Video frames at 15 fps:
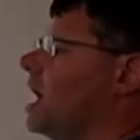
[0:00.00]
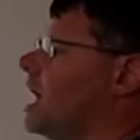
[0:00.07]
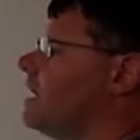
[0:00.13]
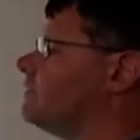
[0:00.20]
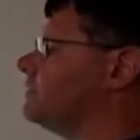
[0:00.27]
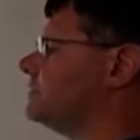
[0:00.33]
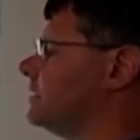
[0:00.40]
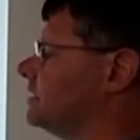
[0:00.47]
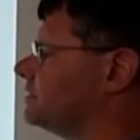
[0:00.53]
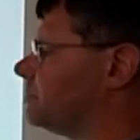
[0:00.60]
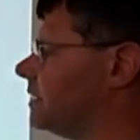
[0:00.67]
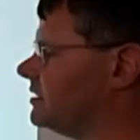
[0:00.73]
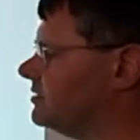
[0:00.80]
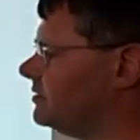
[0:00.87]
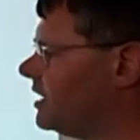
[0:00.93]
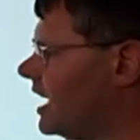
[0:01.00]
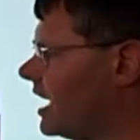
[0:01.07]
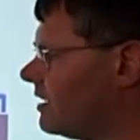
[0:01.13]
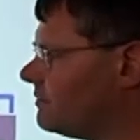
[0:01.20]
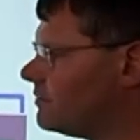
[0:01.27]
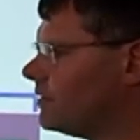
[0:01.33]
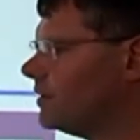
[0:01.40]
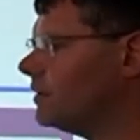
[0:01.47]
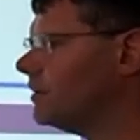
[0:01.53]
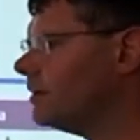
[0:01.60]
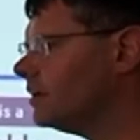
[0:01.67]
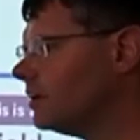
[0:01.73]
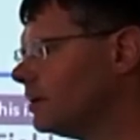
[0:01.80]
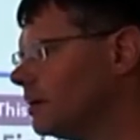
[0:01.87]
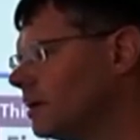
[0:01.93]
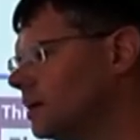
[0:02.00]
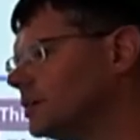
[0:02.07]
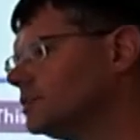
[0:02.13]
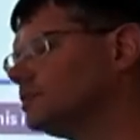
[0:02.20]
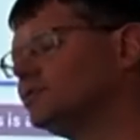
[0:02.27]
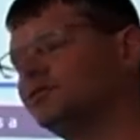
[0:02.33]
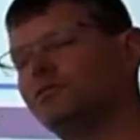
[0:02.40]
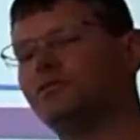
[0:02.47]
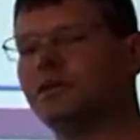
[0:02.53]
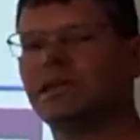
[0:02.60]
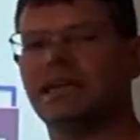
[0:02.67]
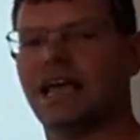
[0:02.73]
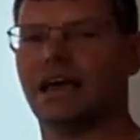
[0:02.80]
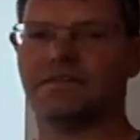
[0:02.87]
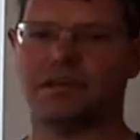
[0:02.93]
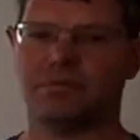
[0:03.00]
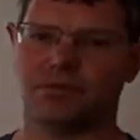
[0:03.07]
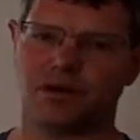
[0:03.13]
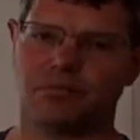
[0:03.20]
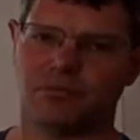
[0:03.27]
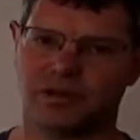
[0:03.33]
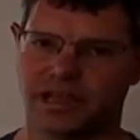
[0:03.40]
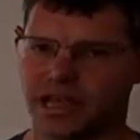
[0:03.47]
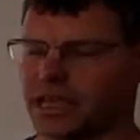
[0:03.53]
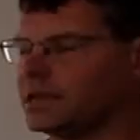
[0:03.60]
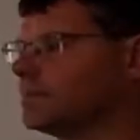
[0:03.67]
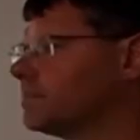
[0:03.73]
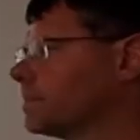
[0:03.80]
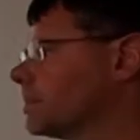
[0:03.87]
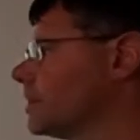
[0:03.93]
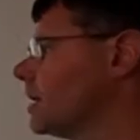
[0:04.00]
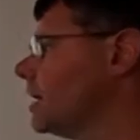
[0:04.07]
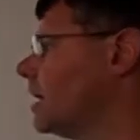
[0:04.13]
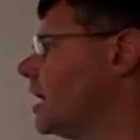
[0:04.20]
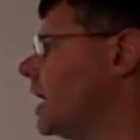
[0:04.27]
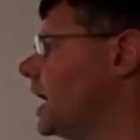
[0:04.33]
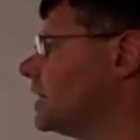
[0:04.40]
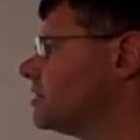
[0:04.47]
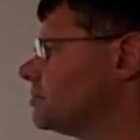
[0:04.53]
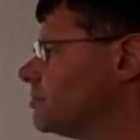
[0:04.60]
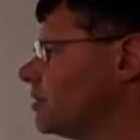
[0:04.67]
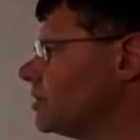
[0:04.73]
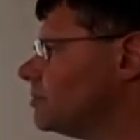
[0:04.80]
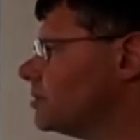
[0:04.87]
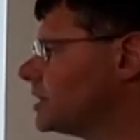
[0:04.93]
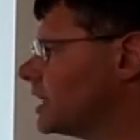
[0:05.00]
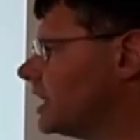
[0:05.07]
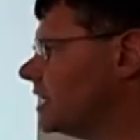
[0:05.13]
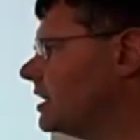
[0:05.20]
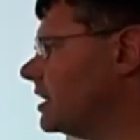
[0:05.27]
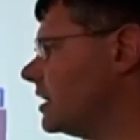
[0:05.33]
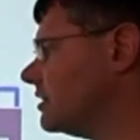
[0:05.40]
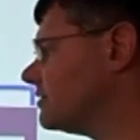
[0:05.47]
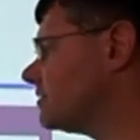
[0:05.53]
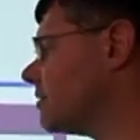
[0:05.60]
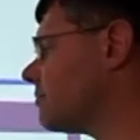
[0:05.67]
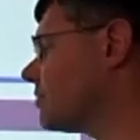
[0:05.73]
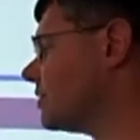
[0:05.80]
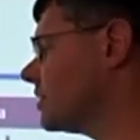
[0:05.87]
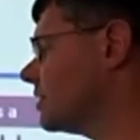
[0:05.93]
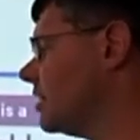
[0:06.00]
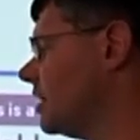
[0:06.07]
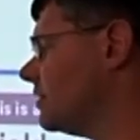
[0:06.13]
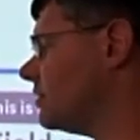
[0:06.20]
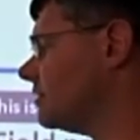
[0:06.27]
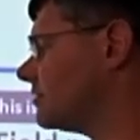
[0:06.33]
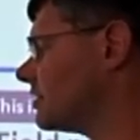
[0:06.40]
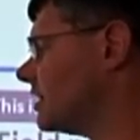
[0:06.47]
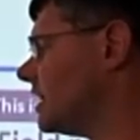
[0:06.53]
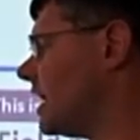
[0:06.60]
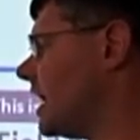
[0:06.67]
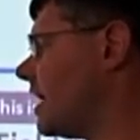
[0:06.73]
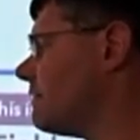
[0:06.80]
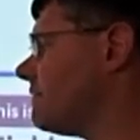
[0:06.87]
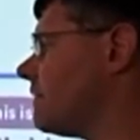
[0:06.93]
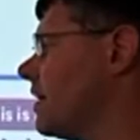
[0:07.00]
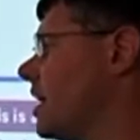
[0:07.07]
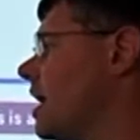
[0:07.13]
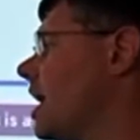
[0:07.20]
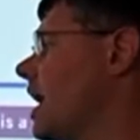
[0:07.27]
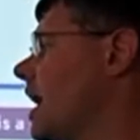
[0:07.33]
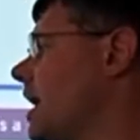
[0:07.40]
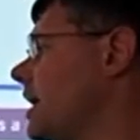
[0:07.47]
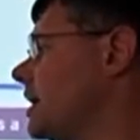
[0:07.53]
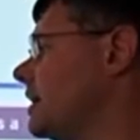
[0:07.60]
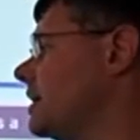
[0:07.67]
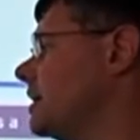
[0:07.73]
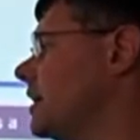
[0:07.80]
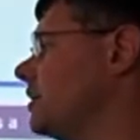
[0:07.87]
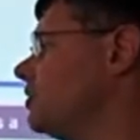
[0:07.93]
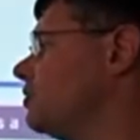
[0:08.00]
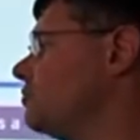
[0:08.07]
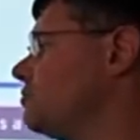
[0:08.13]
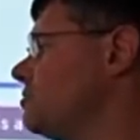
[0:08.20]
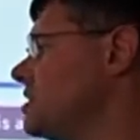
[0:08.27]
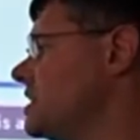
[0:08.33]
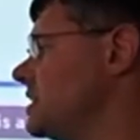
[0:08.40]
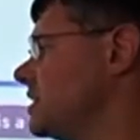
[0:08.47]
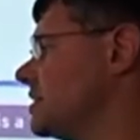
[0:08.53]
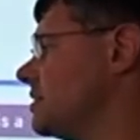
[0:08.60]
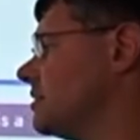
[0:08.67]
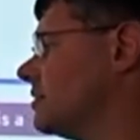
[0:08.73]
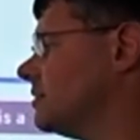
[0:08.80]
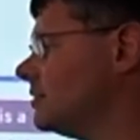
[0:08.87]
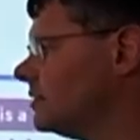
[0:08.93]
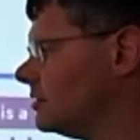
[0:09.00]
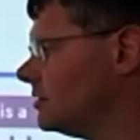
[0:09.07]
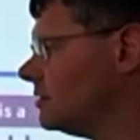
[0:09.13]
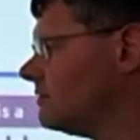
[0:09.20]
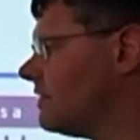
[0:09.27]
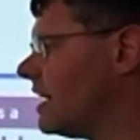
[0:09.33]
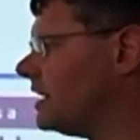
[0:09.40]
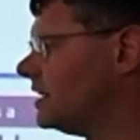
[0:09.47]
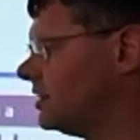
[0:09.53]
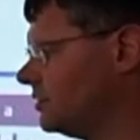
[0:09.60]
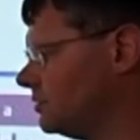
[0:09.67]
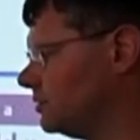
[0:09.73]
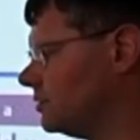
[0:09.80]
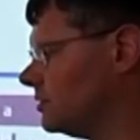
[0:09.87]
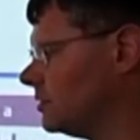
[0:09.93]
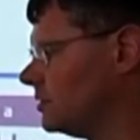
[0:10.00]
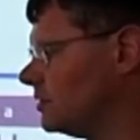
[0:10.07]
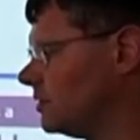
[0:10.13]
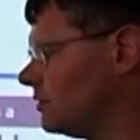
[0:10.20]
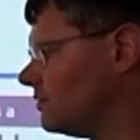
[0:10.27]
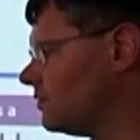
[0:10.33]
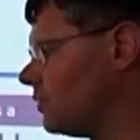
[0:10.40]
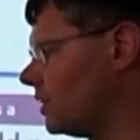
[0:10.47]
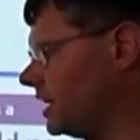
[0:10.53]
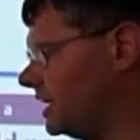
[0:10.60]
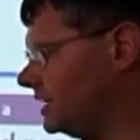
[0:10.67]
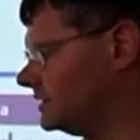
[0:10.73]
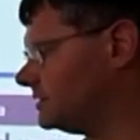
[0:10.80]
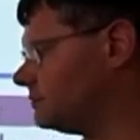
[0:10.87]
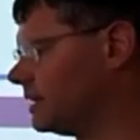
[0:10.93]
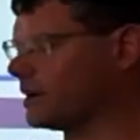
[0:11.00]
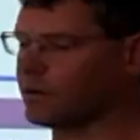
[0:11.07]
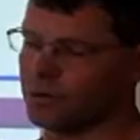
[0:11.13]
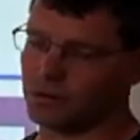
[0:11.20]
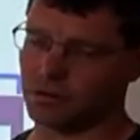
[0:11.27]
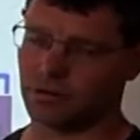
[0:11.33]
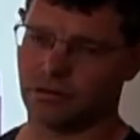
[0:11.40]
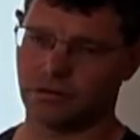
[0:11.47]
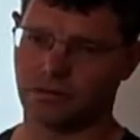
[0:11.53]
every database you have should really have a primary key. And the primary key is something that's going to have a unique value for each record.